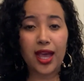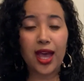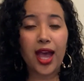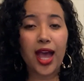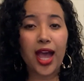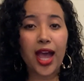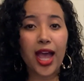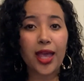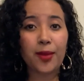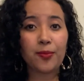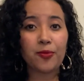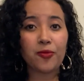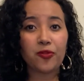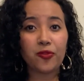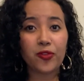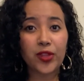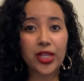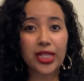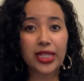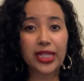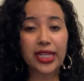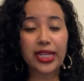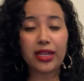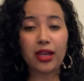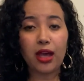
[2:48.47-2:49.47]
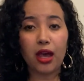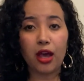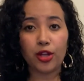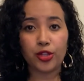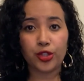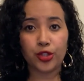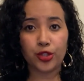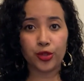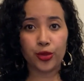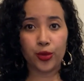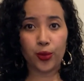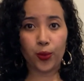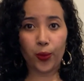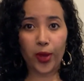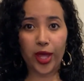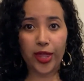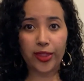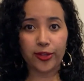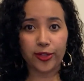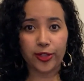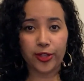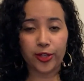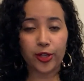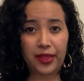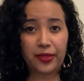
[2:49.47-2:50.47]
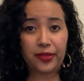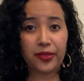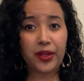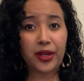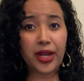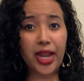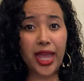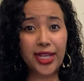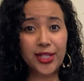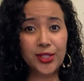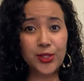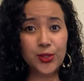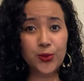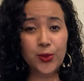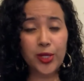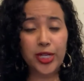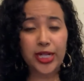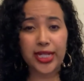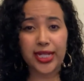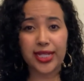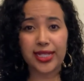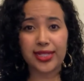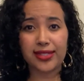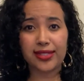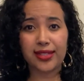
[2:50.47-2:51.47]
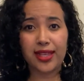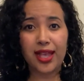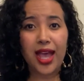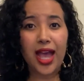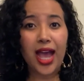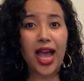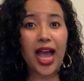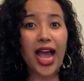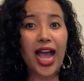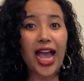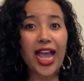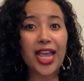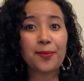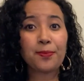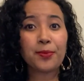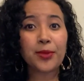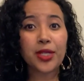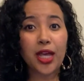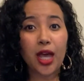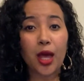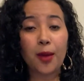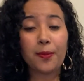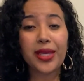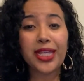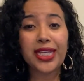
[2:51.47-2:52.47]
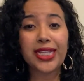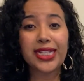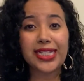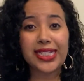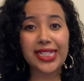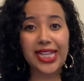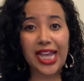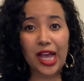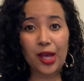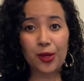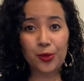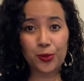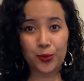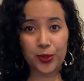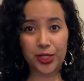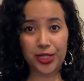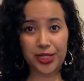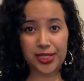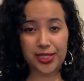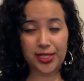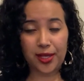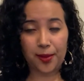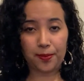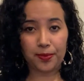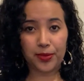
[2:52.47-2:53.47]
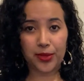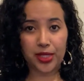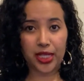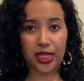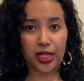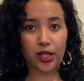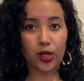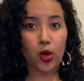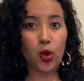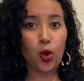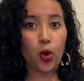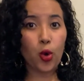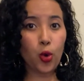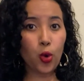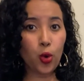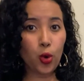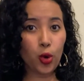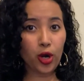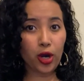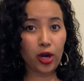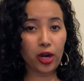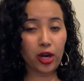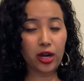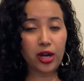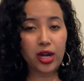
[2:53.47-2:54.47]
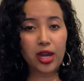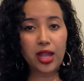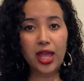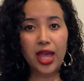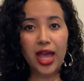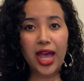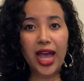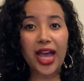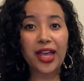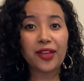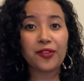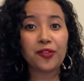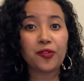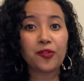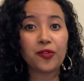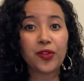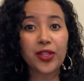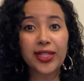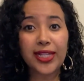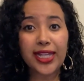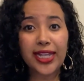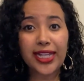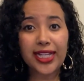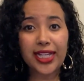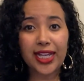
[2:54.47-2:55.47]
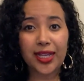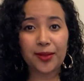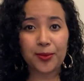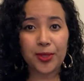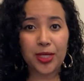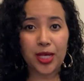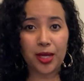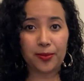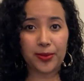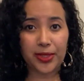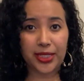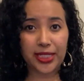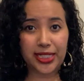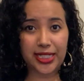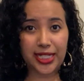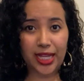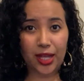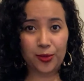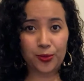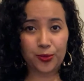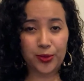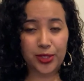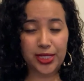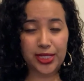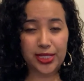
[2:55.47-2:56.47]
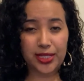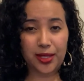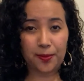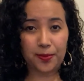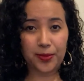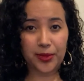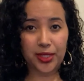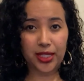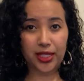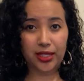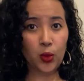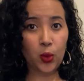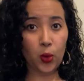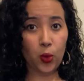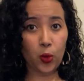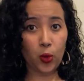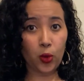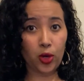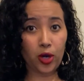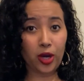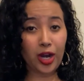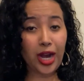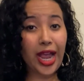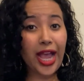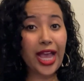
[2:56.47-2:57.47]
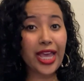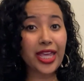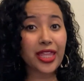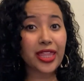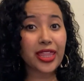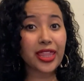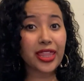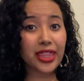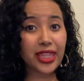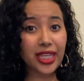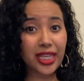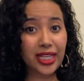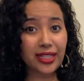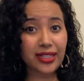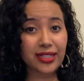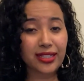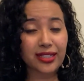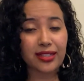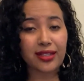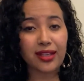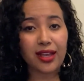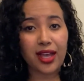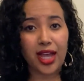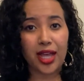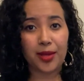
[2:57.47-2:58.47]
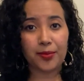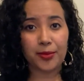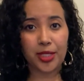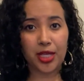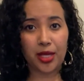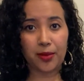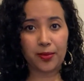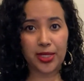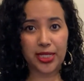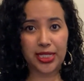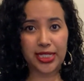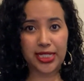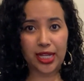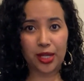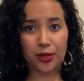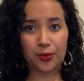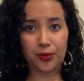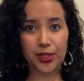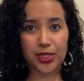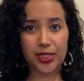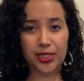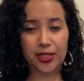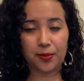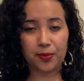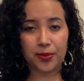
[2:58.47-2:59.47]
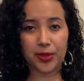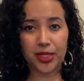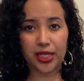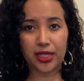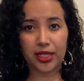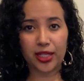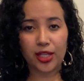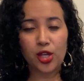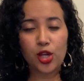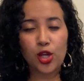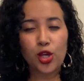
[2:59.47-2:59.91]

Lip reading: I'm feeling under the weather. The next one is, I'm coming down with something. Or, I feel like I'm coming down with something. Or, I think I'm coming down with something.